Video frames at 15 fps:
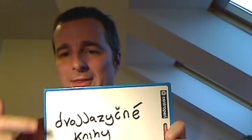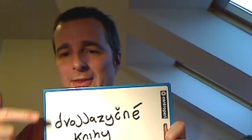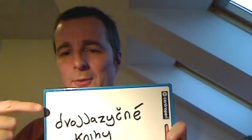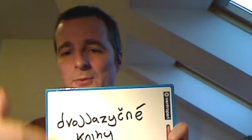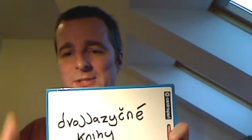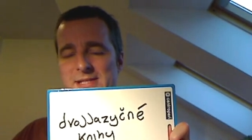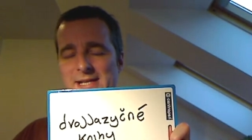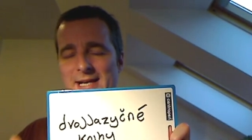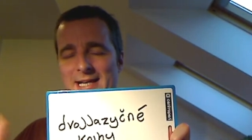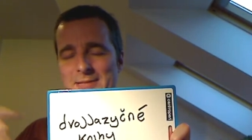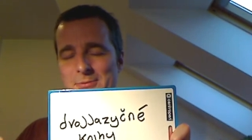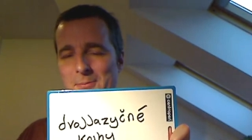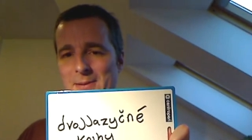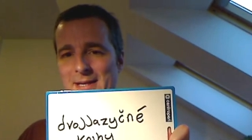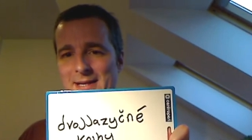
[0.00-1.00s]
the
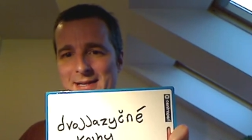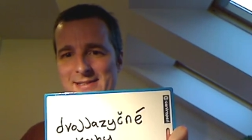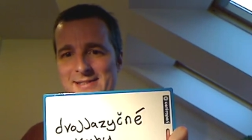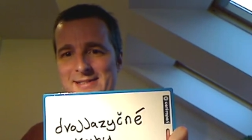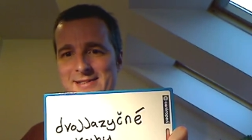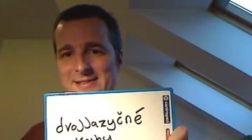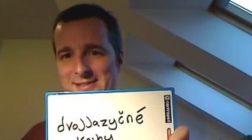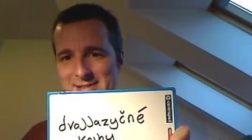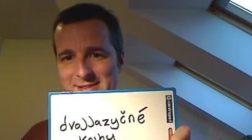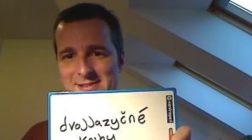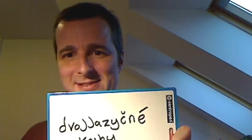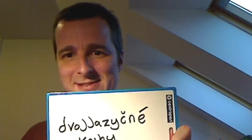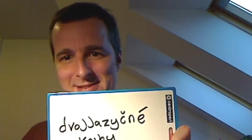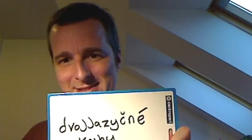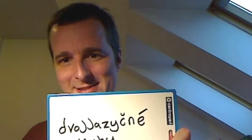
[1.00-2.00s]
site probably has
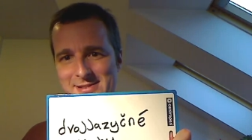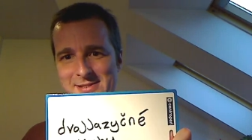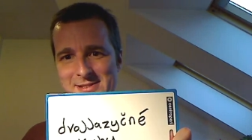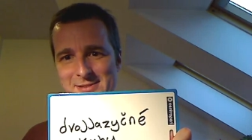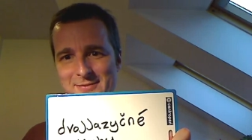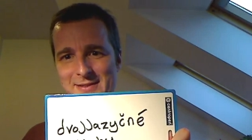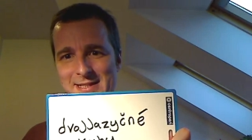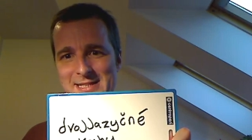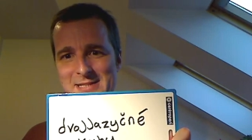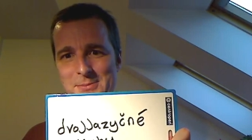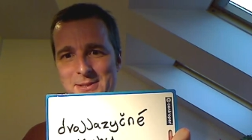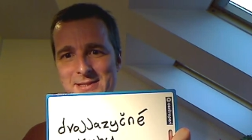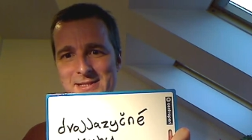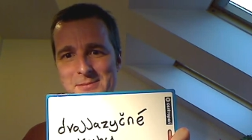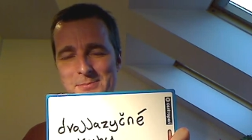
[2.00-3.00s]
dozens and dozens of these
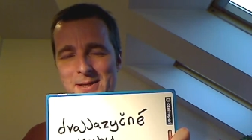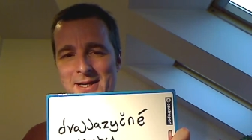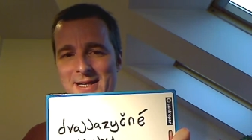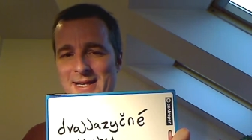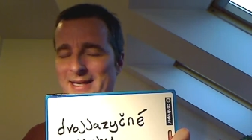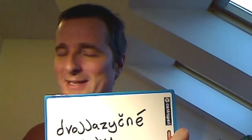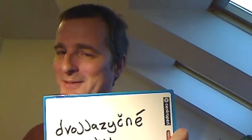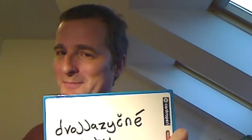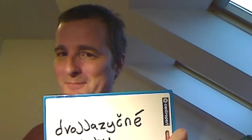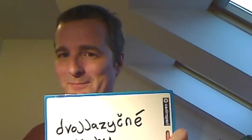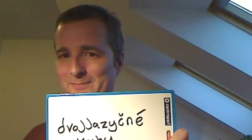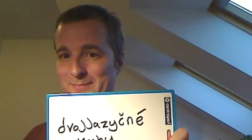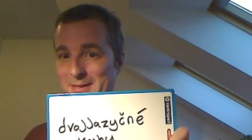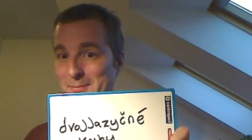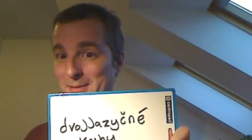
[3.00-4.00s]
books by
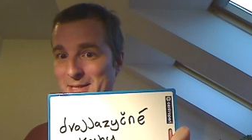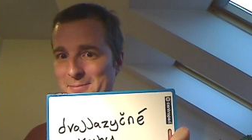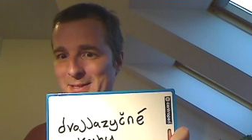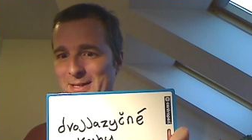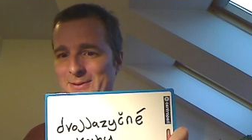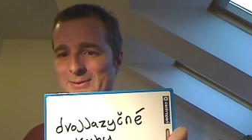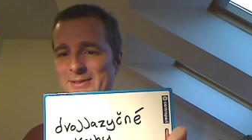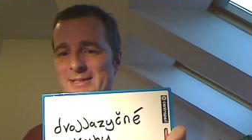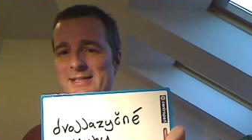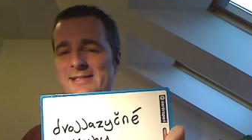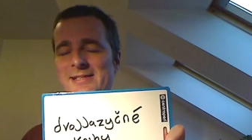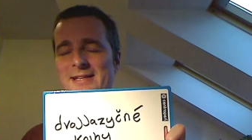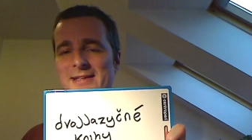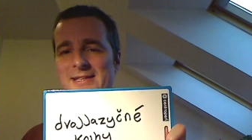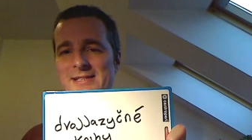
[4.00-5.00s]
many
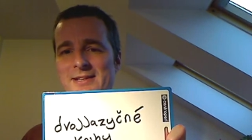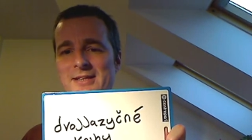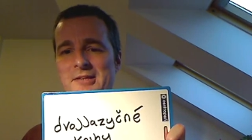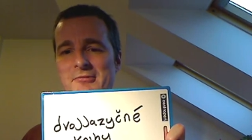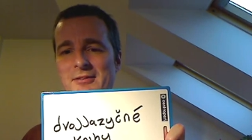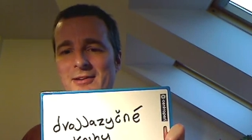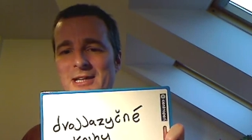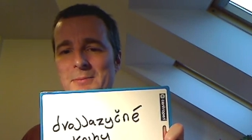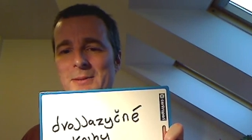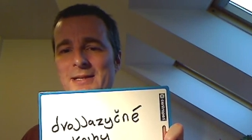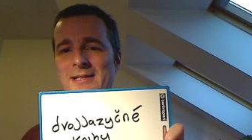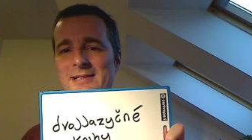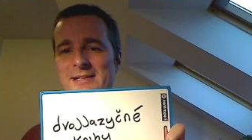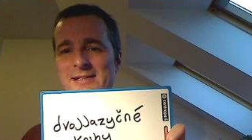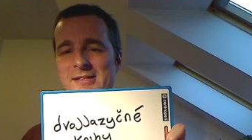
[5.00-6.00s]
authors that this underground
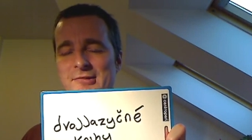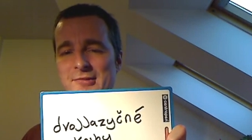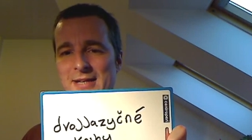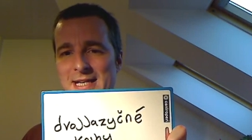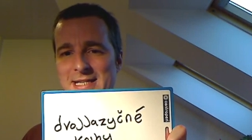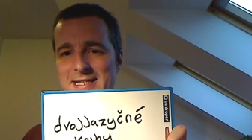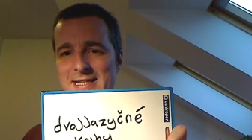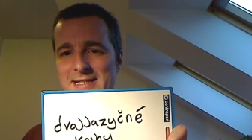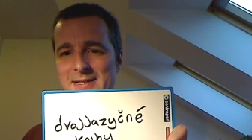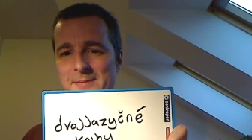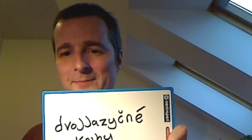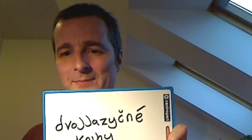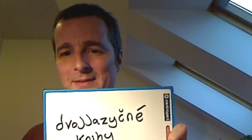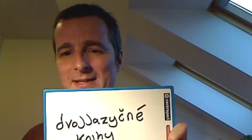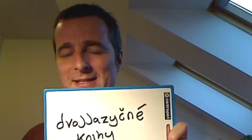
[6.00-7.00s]
community has created.
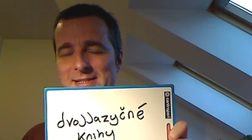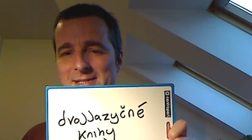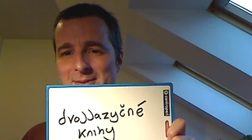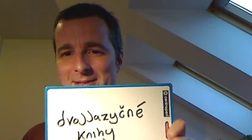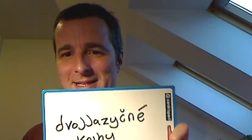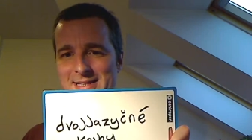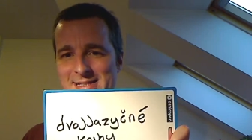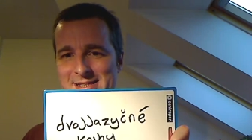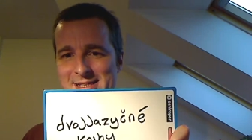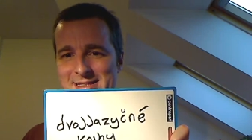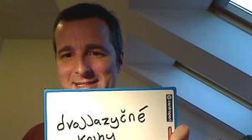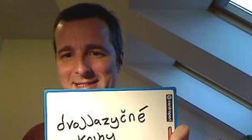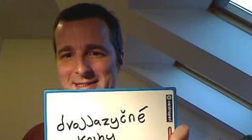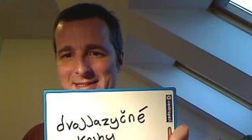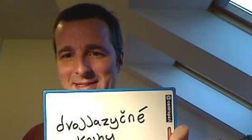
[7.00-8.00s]
And so that's
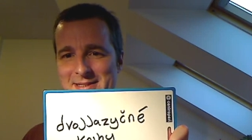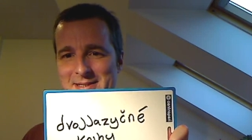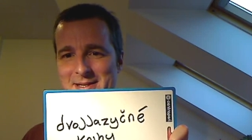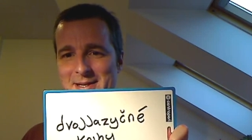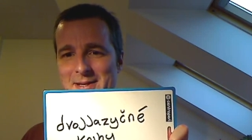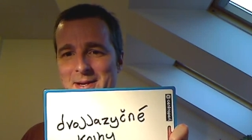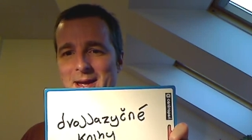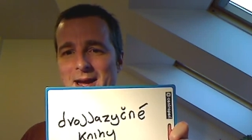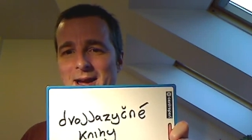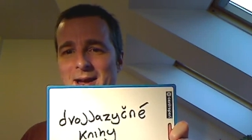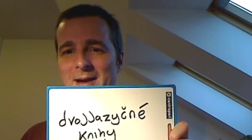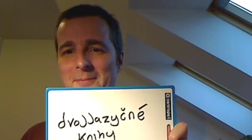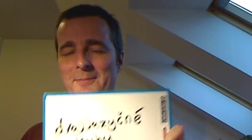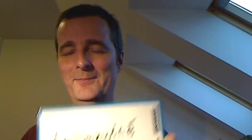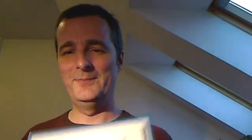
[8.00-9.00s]
it.
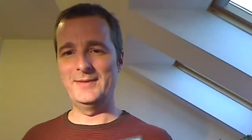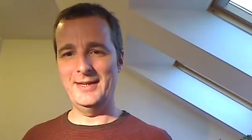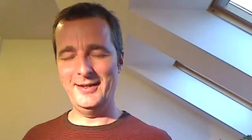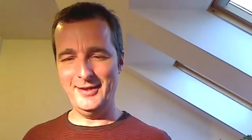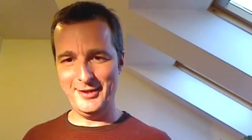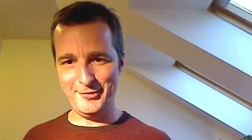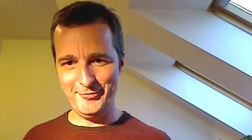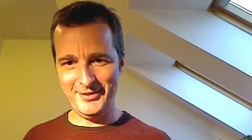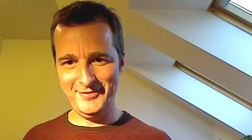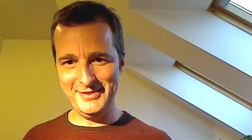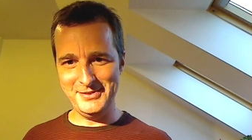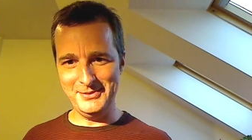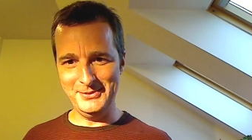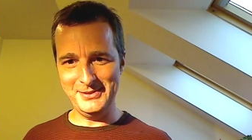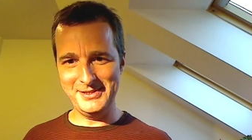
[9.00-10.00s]
A great
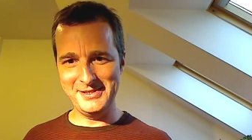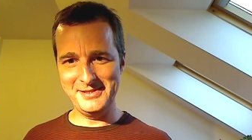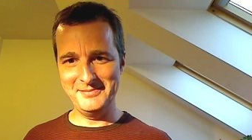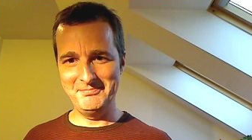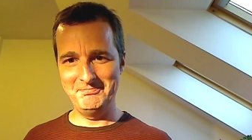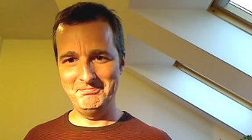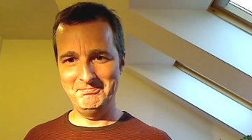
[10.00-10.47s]
resource,